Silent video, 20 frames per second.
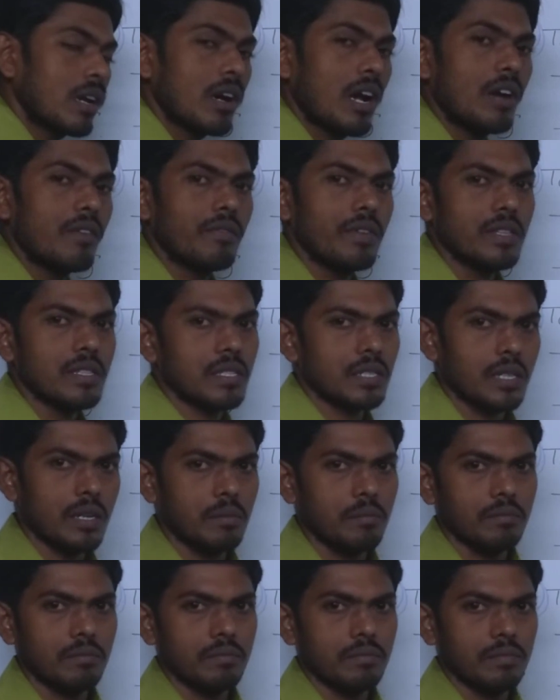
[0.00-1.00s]
confidence
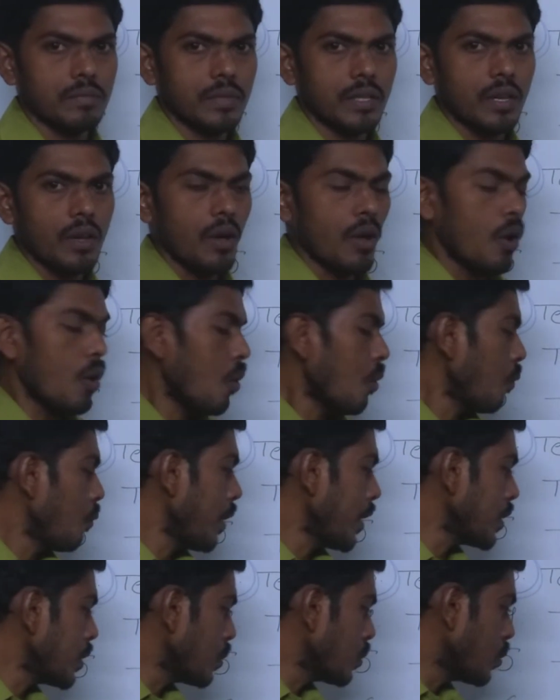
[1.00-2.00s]
come
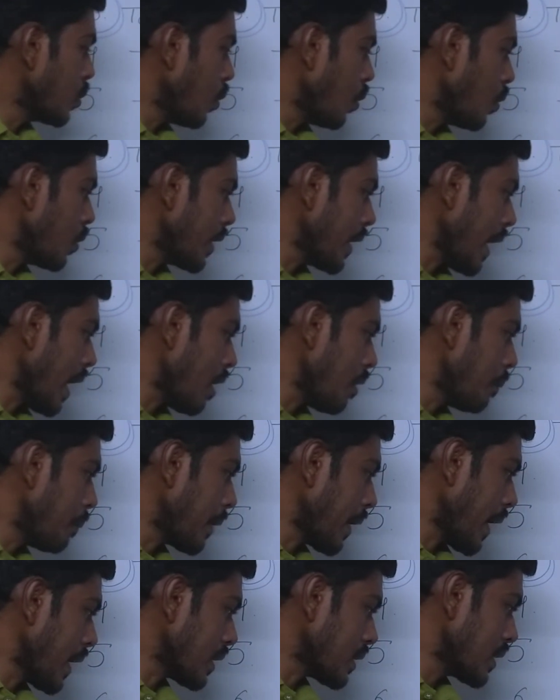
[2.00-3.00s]
when you don't have
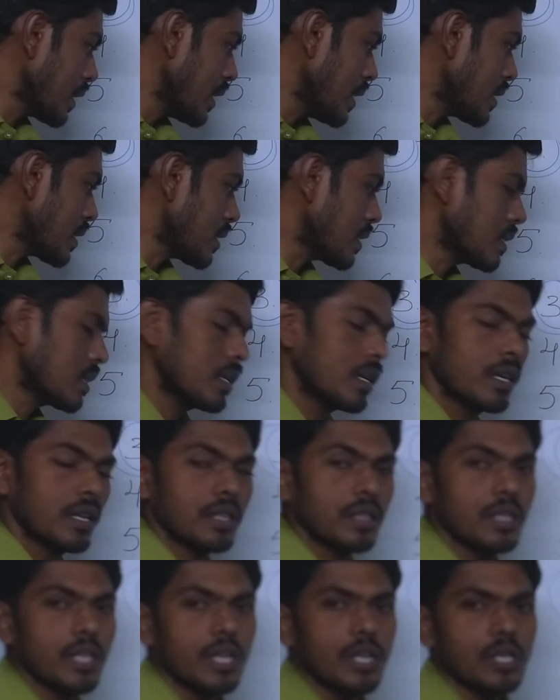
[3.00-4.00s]
practice
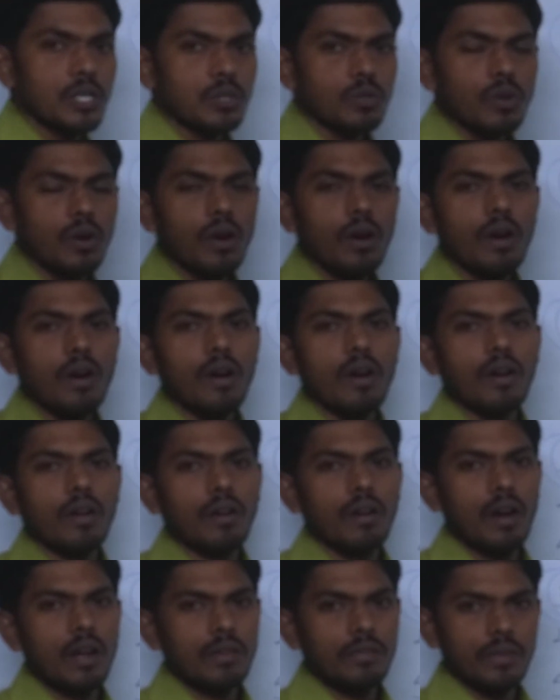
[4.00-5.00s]
there is no
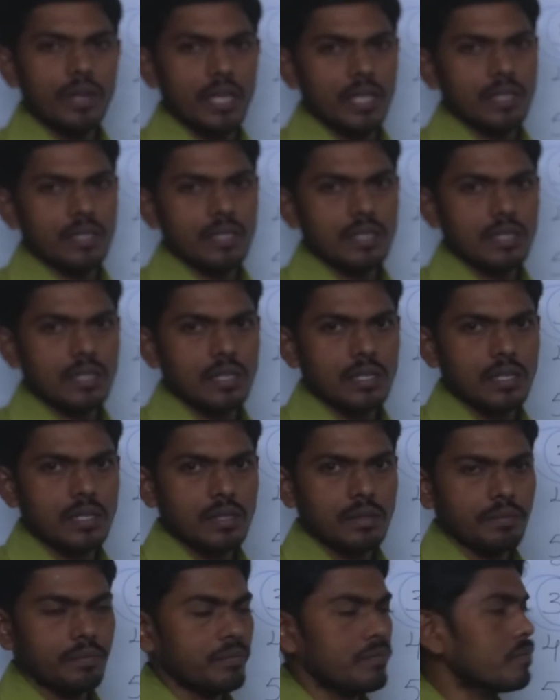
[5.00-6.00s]

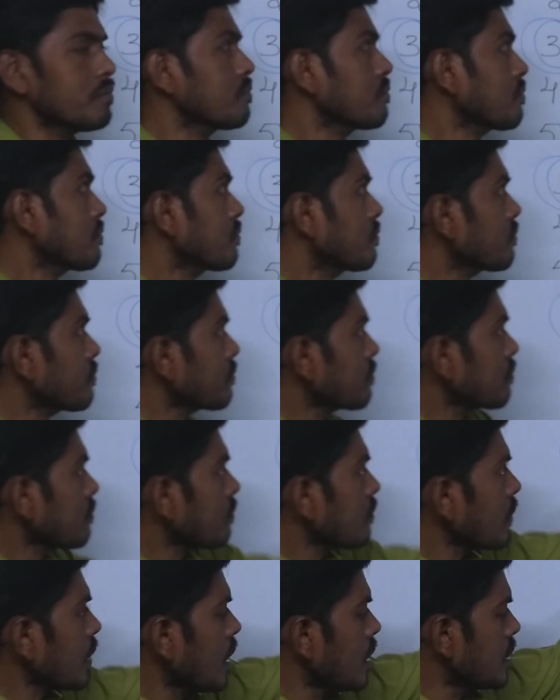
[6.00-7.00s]
confidence
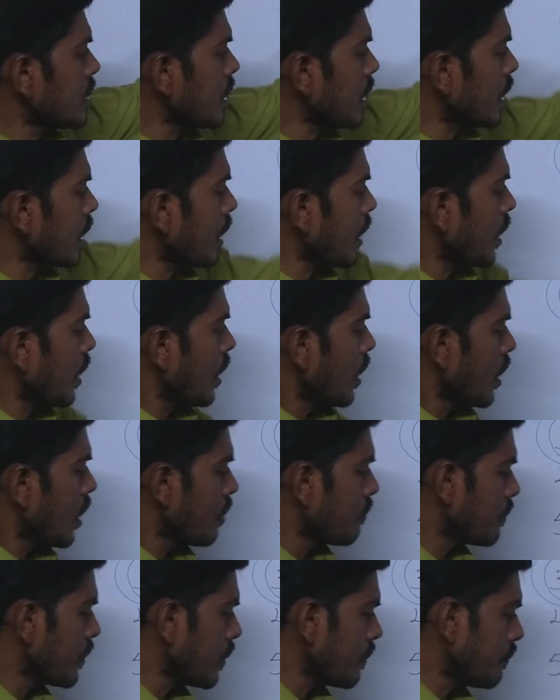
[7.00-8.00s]
see
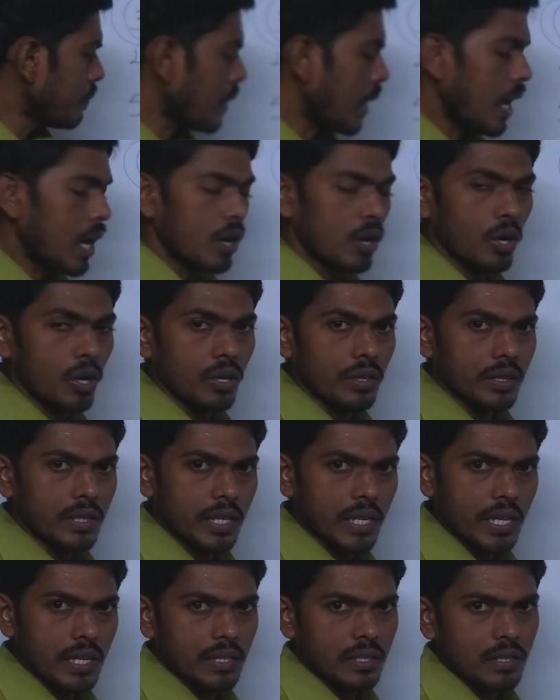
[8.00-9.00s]
if you follow
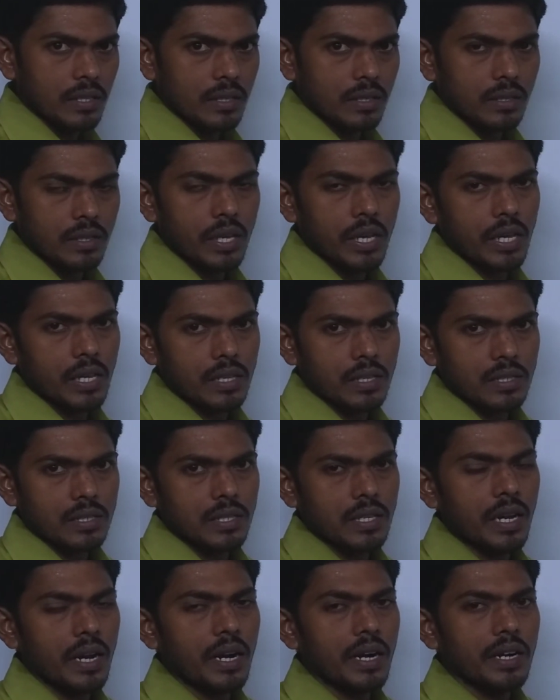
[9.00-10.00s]
these
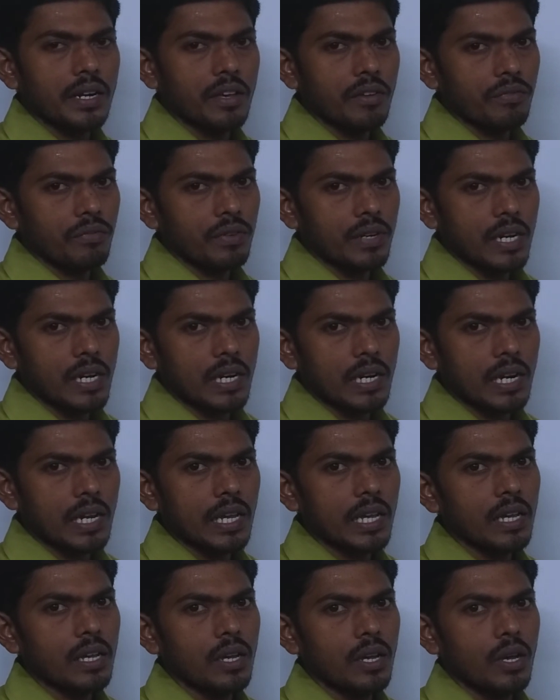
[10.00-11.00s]
things
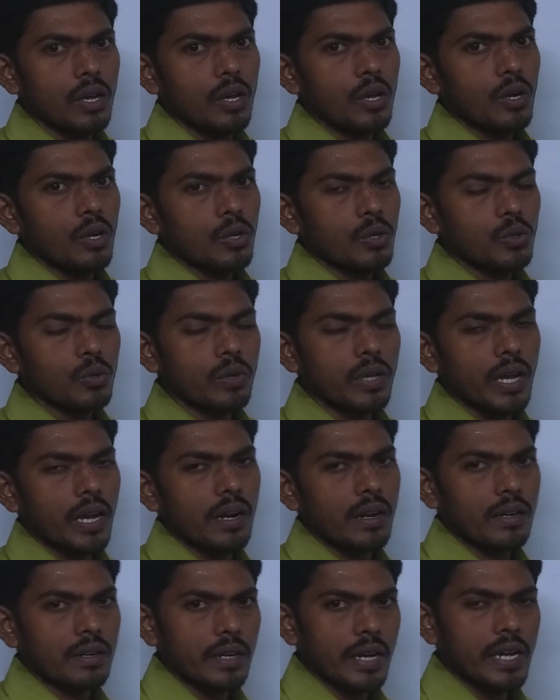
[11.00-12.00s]
definitely you
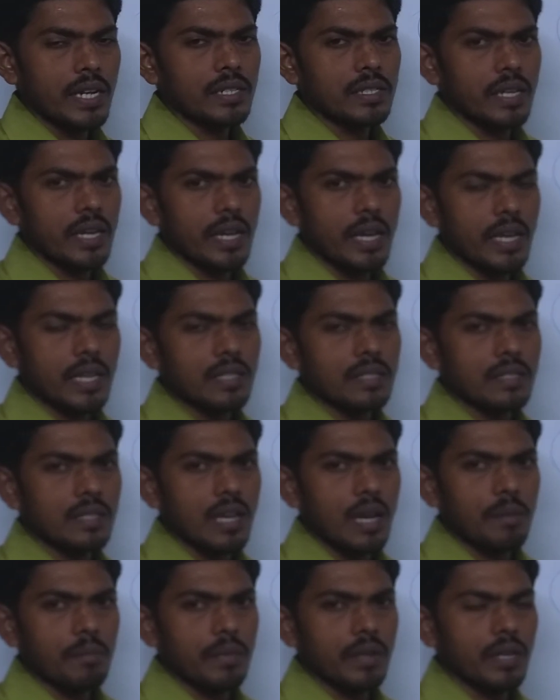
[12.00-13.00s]
can write
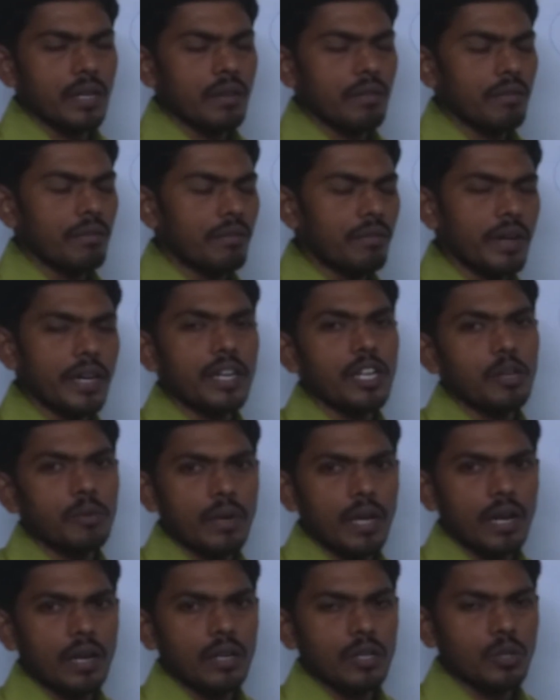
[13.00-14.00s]
exam very
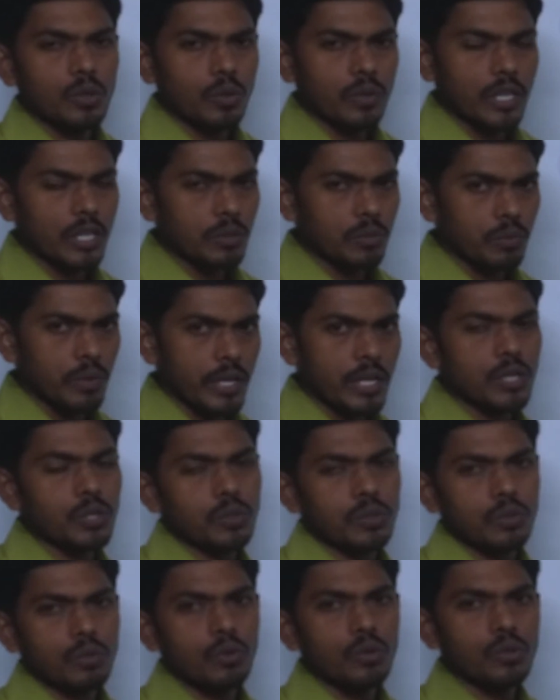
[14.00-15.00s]
well you get very
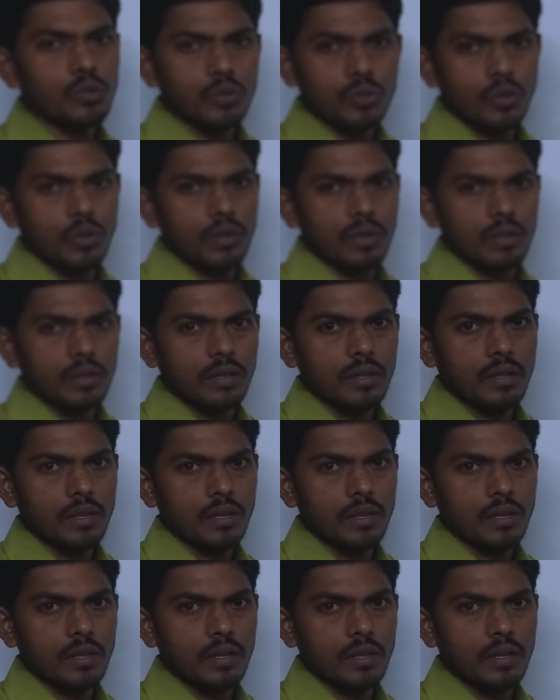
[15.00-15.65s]
good score